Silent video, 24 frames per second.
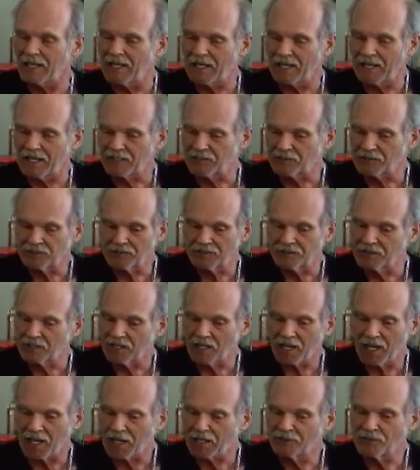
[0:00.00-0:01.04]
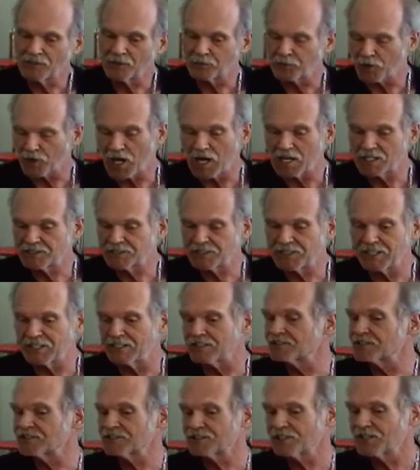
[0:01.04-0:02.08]
And in the
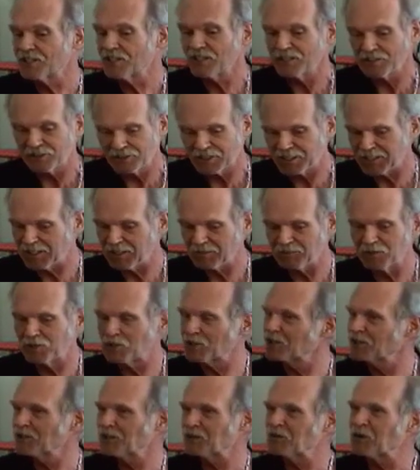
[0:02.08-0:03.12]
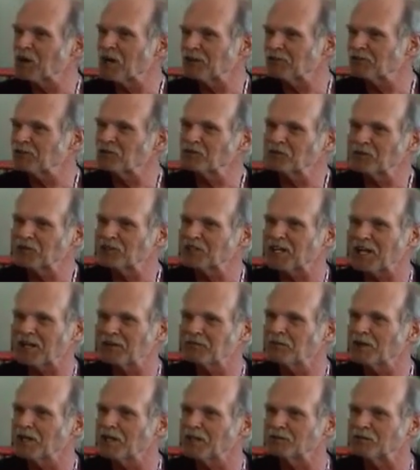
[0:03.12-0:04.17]
process, to keep looking away from the
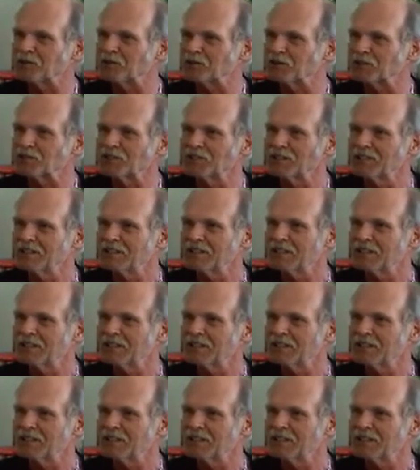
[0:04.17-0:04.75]
tab paper.